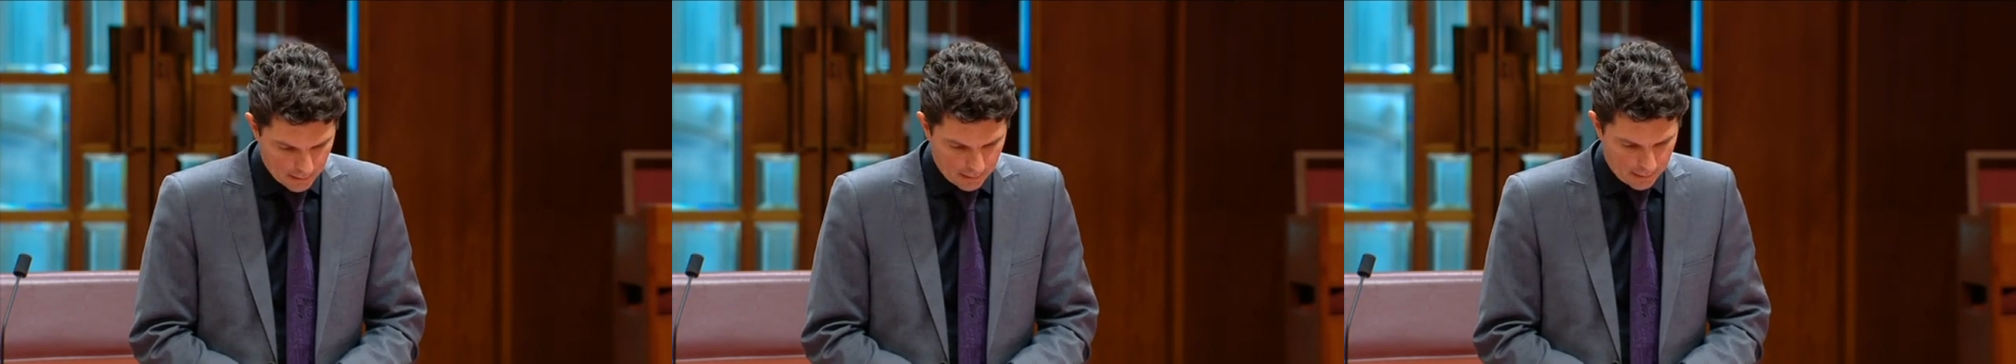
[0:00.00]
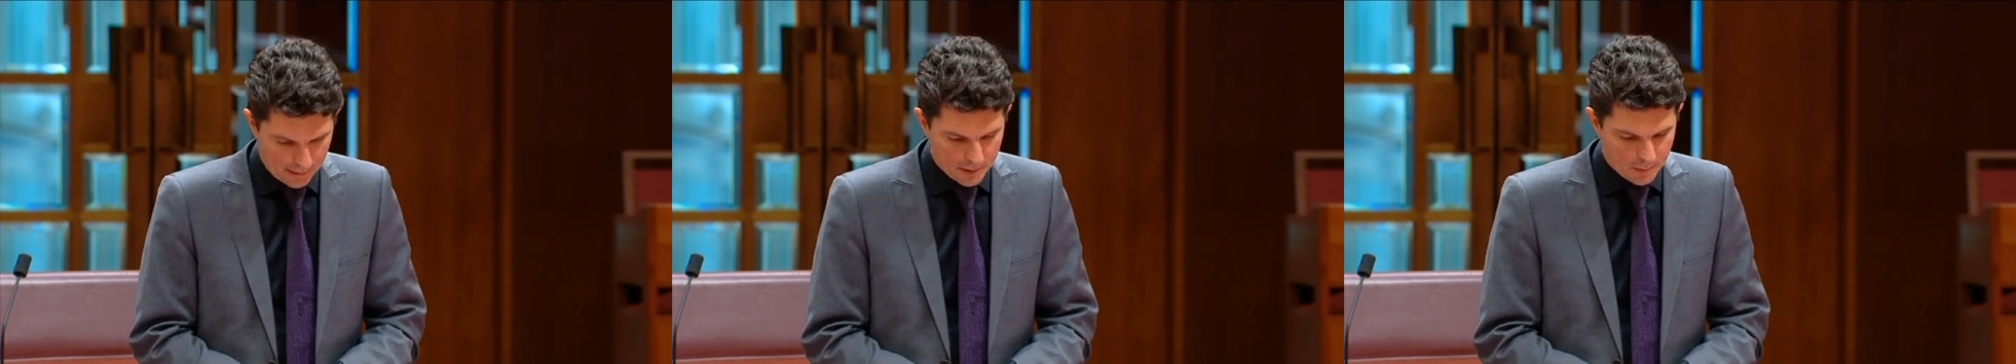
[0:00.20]

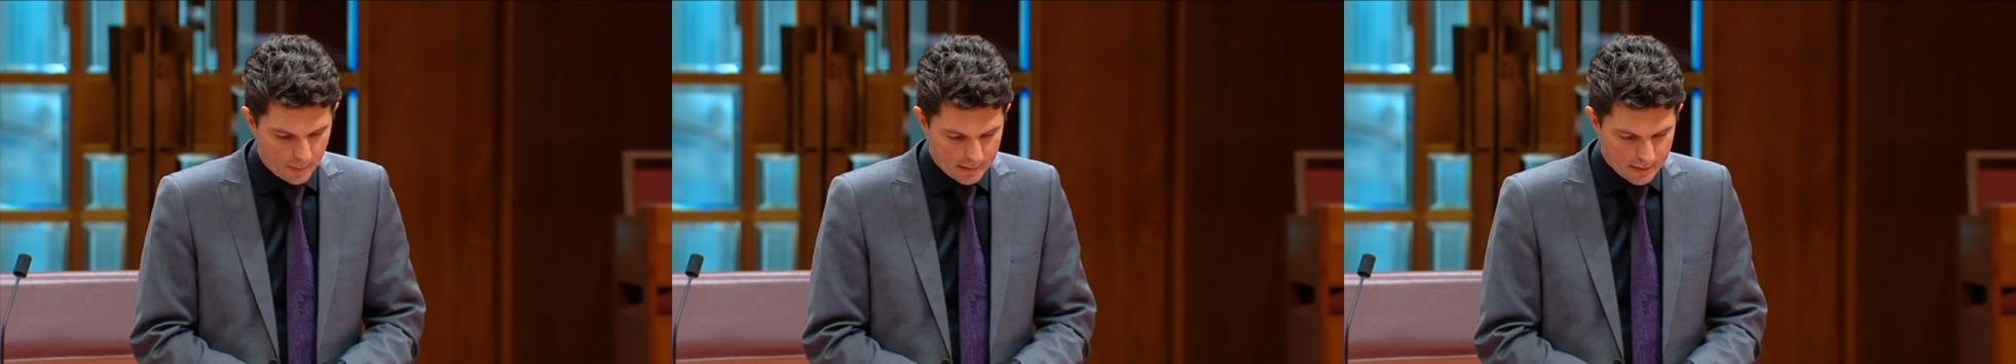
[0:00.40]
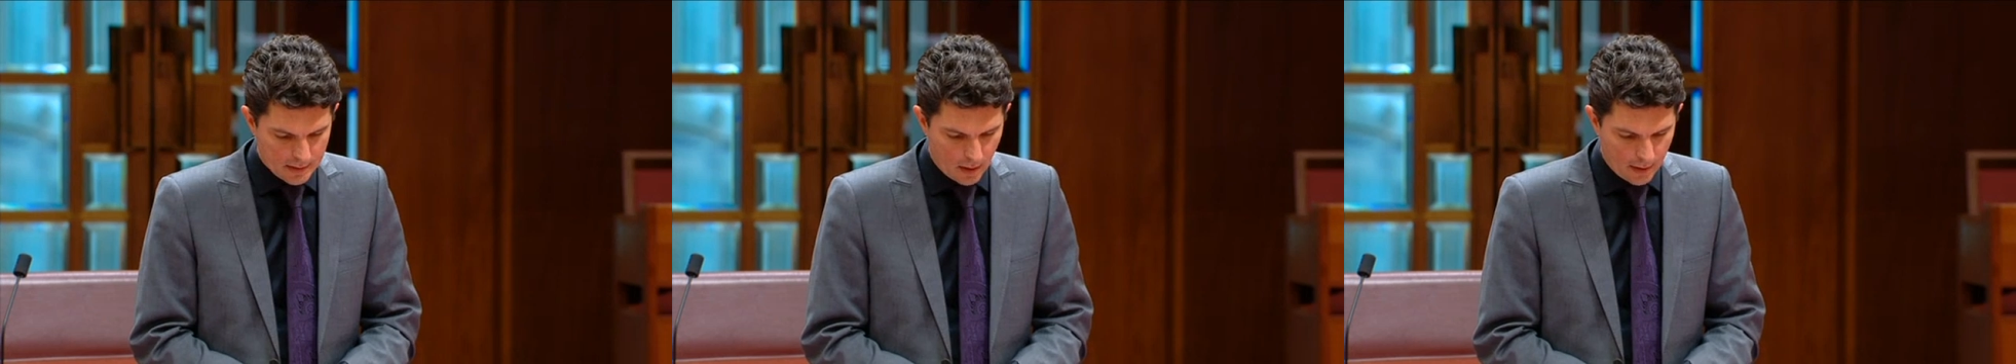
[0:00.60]
And it's
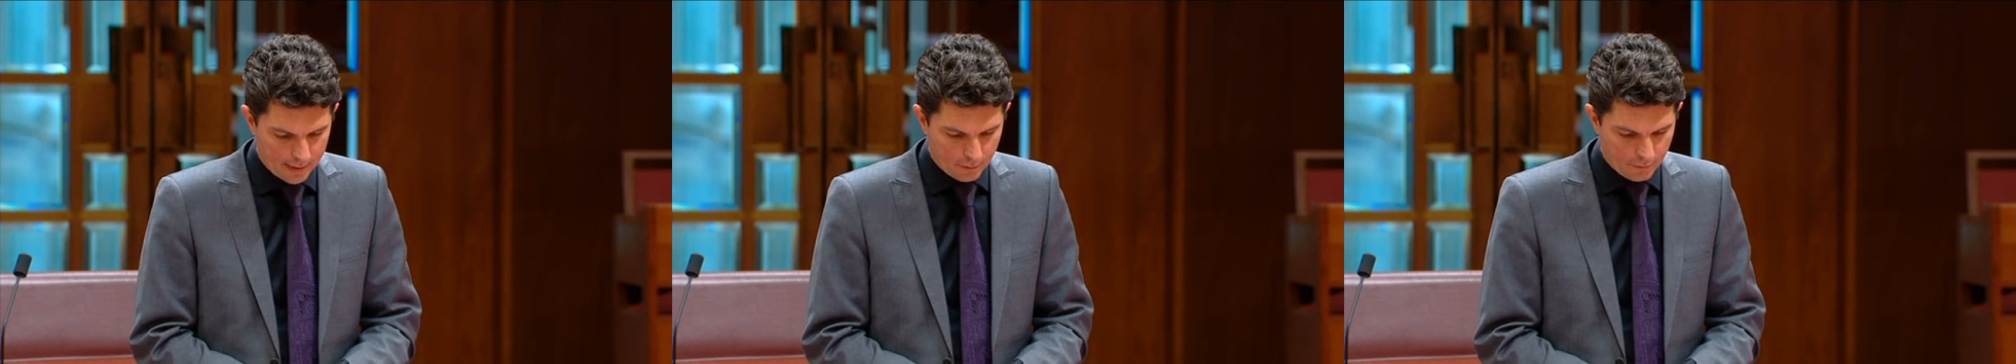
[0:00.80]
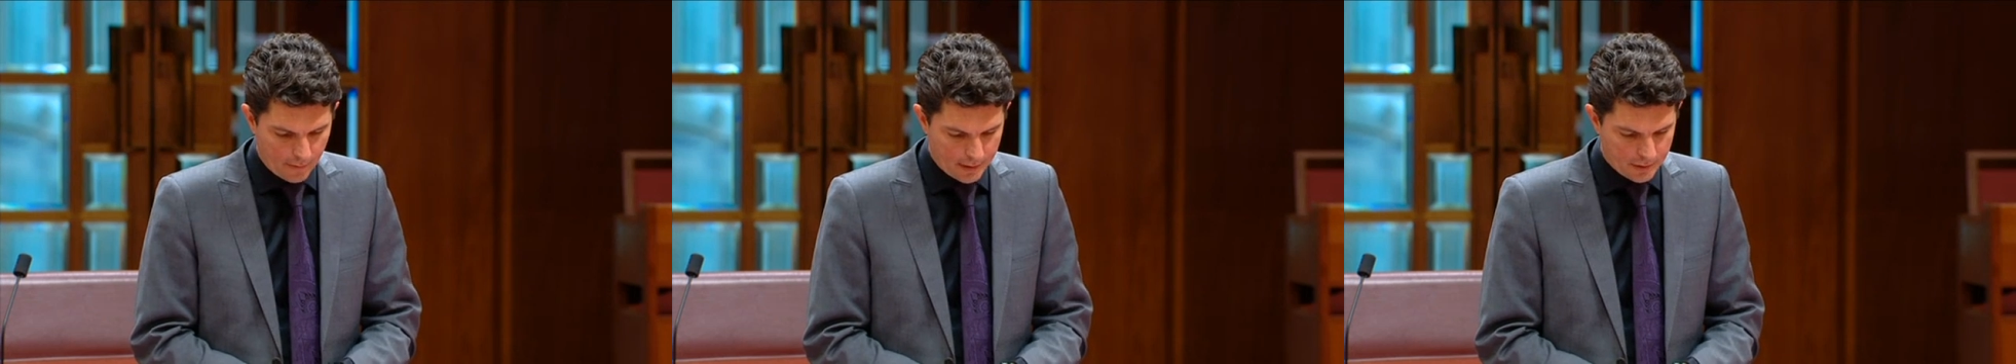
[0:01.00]
been
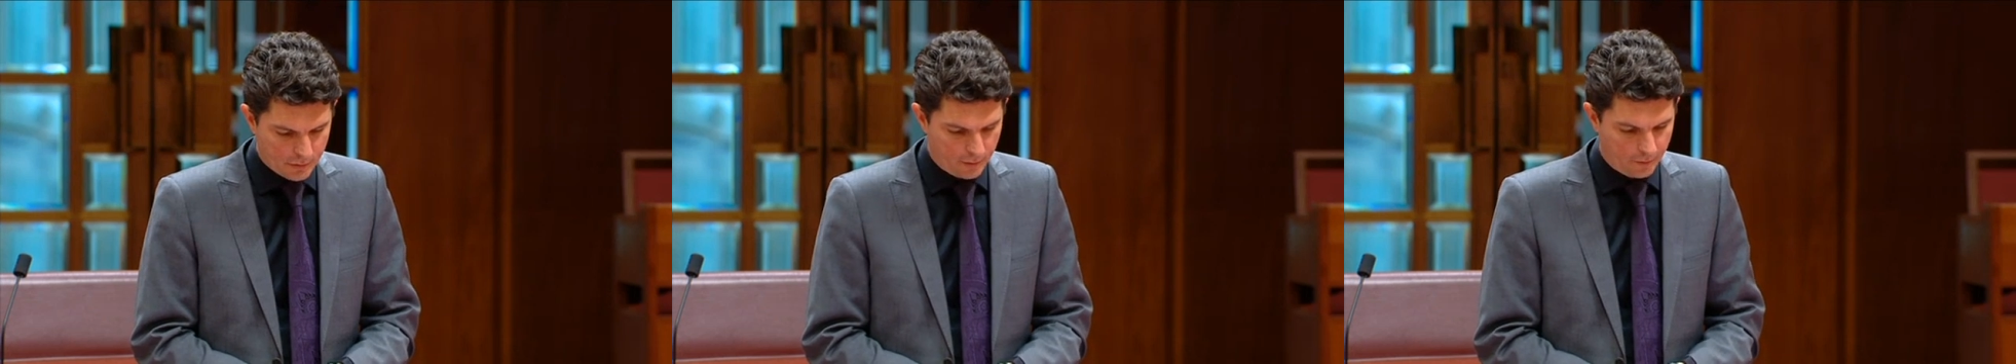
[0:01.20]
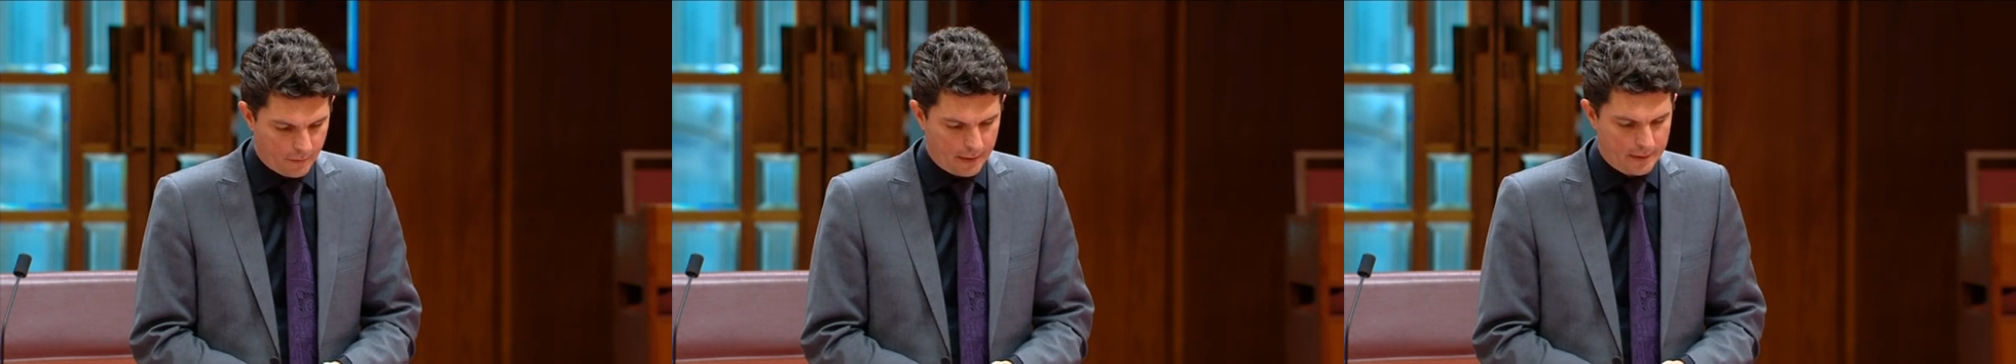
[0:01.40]
sliding faster
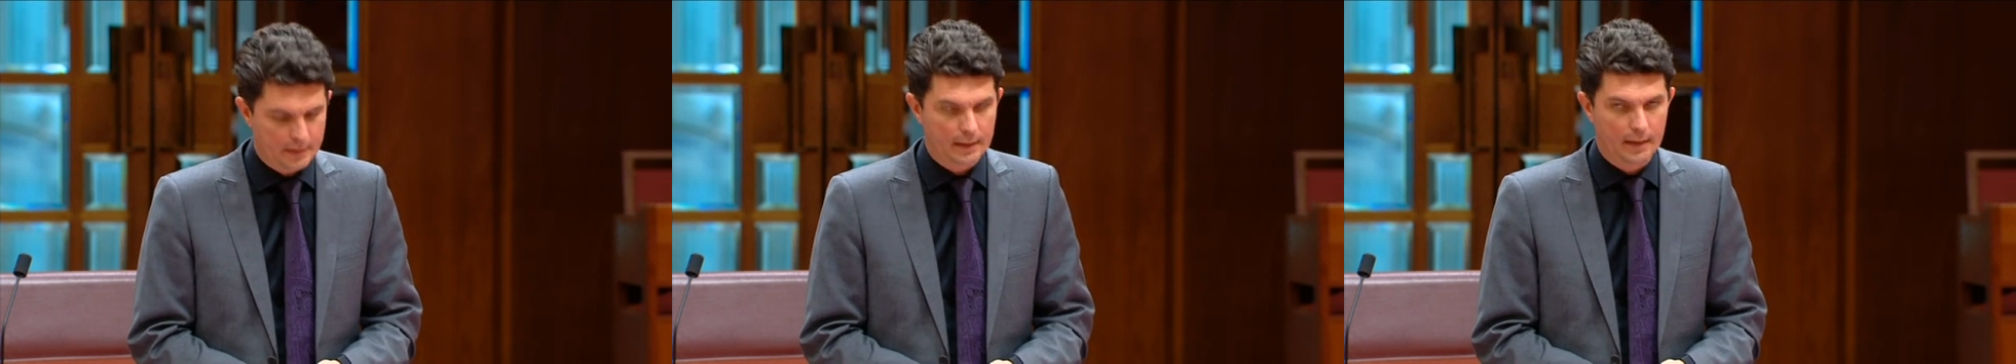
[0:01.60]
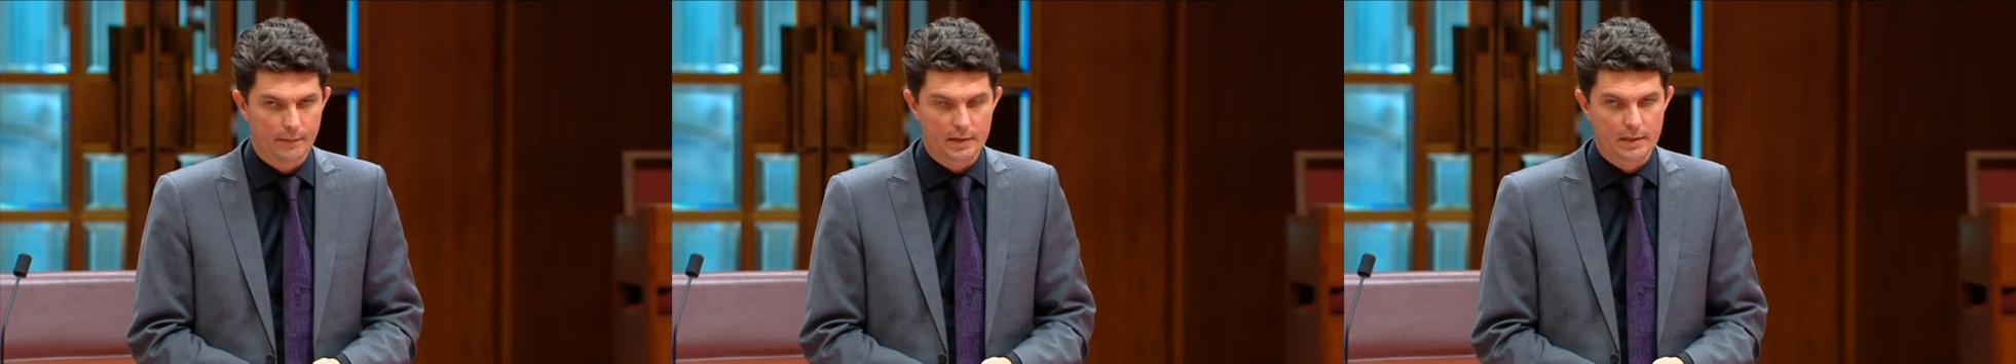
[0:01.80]
and
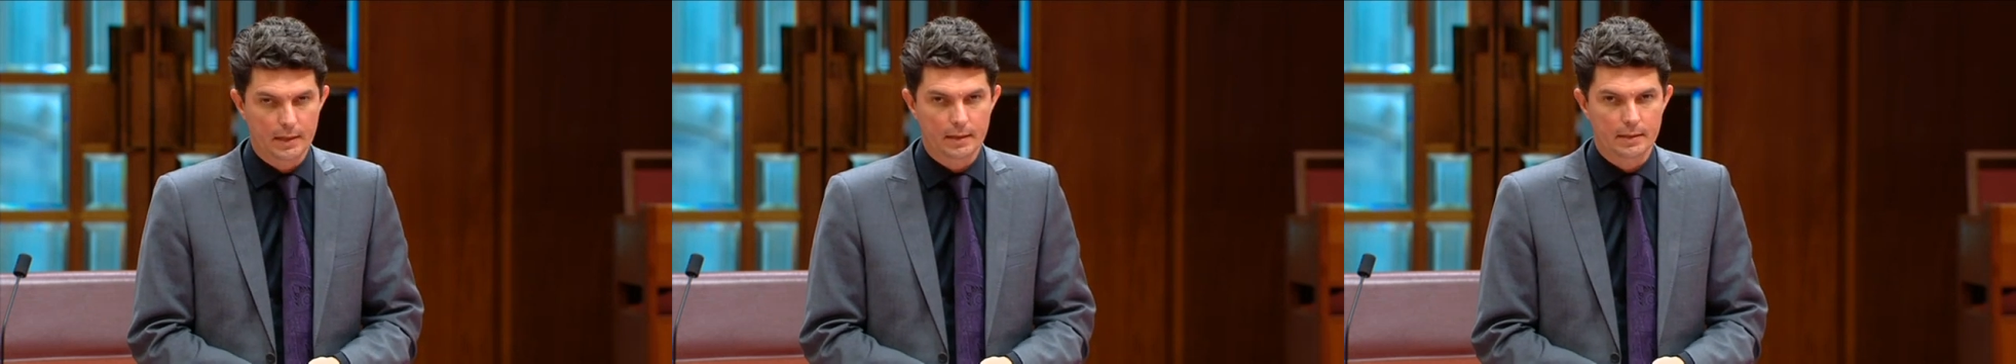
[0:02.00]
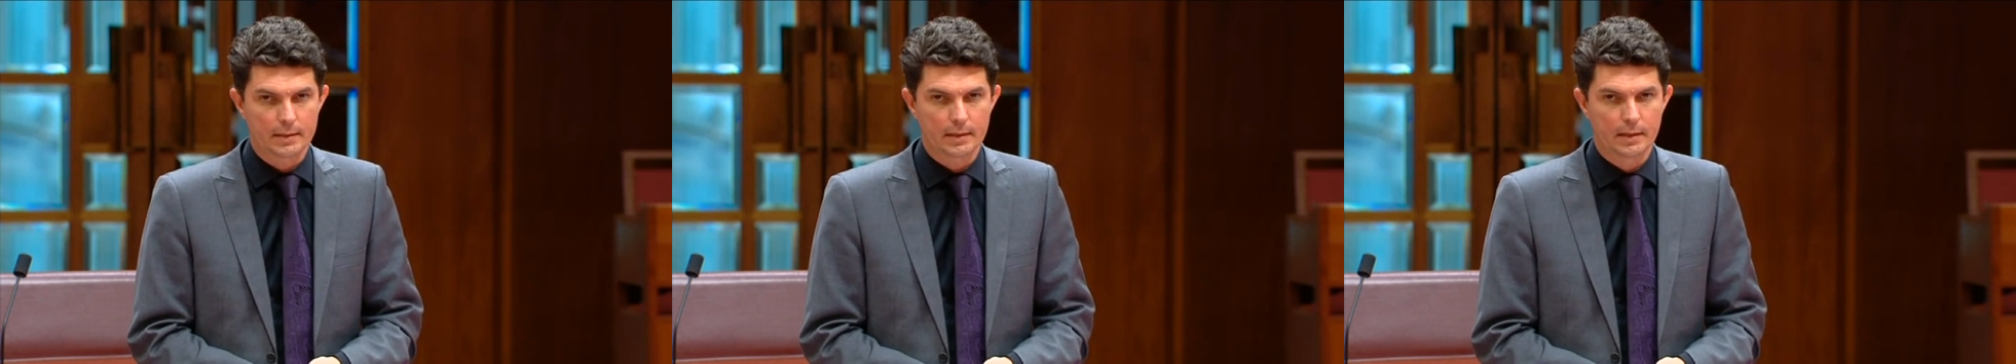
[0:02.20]
faster ever
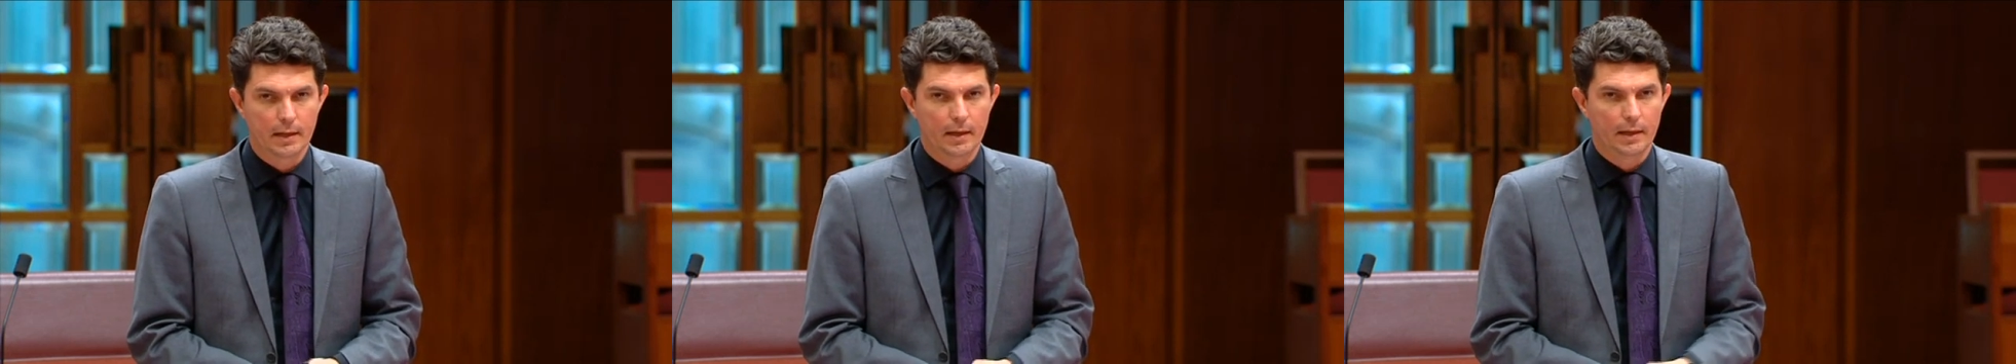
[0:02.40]
since.